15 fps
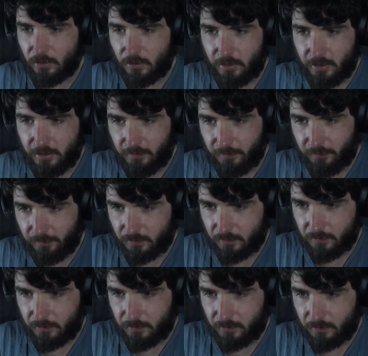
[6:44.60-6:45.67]
Good enough.
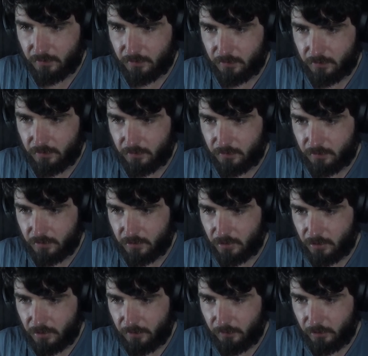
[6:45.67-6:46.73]
It's a
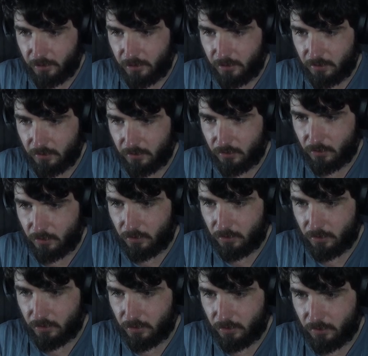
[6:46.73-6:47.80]
lovely
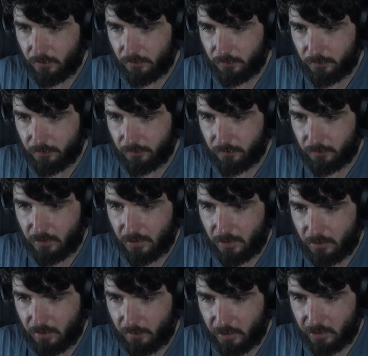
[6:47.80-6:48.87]
torso.
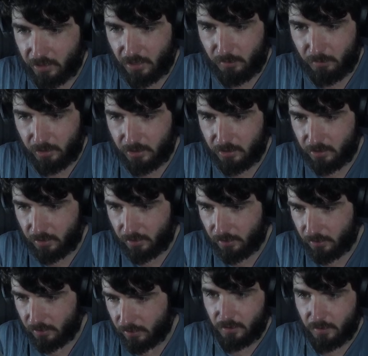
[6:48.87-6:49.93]
Sounded a bit cannibalistic
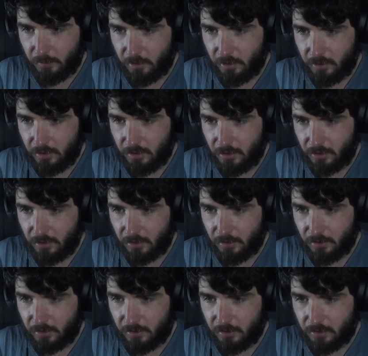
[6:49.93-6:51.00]
there. I'm thinking
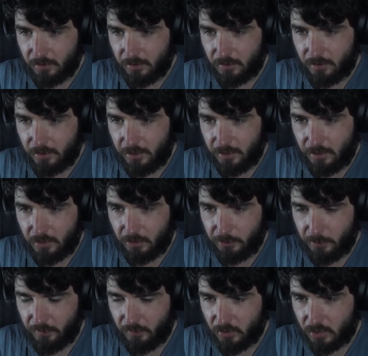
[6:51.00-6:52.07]
I need to
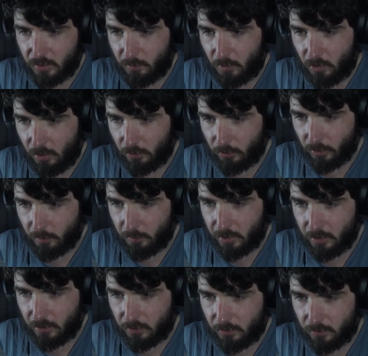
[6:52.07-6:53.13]
go even smaller on the
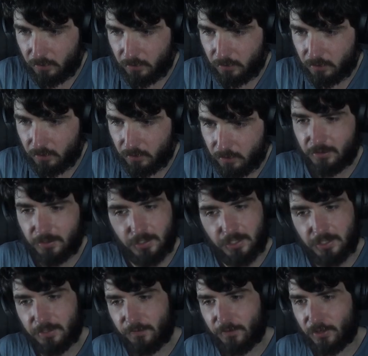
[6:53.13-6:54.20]
pixels. It's a
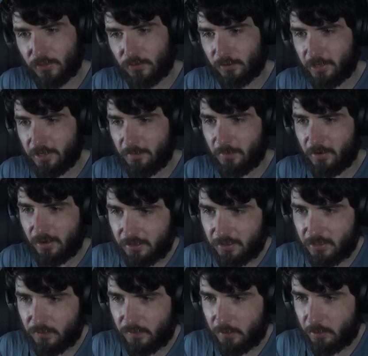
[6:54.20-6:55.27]
decent first frame. It
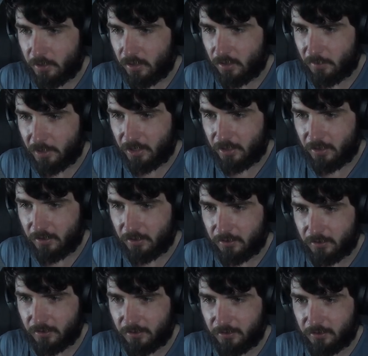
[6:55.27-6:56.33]
does fit within the bar.
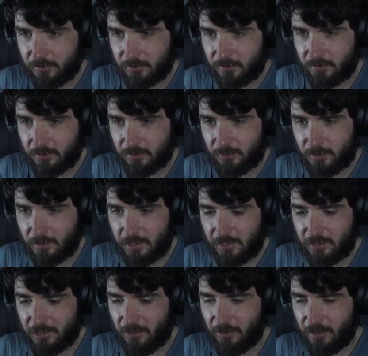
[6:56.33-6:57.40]
What's
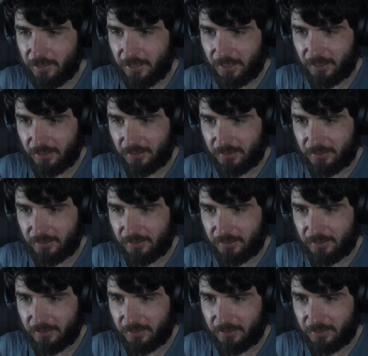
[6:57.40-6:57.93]
that sound like?